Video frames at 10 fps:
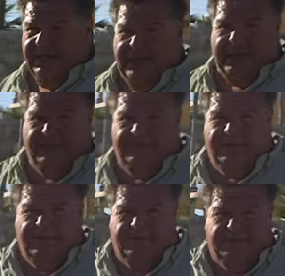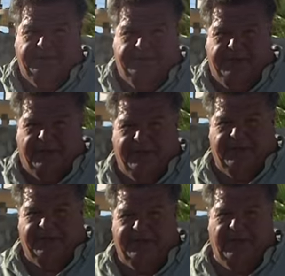have
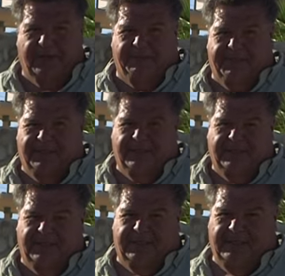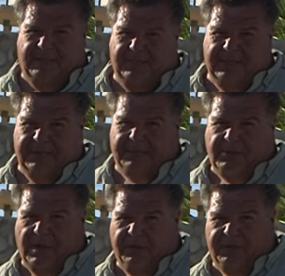barriers on the beach to keep the
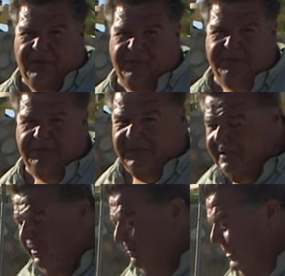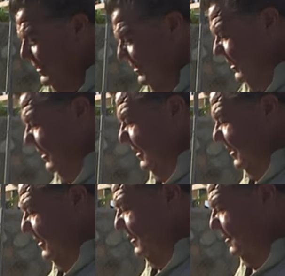quad runners from running on the beach,
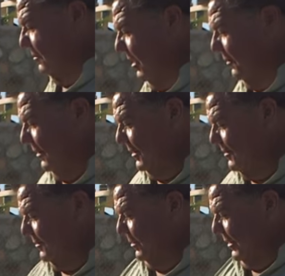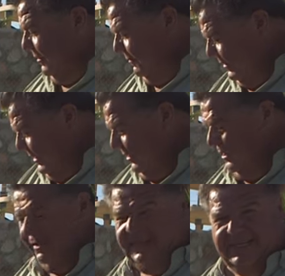because those quad runners would run over and kill
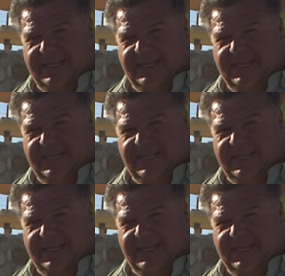all these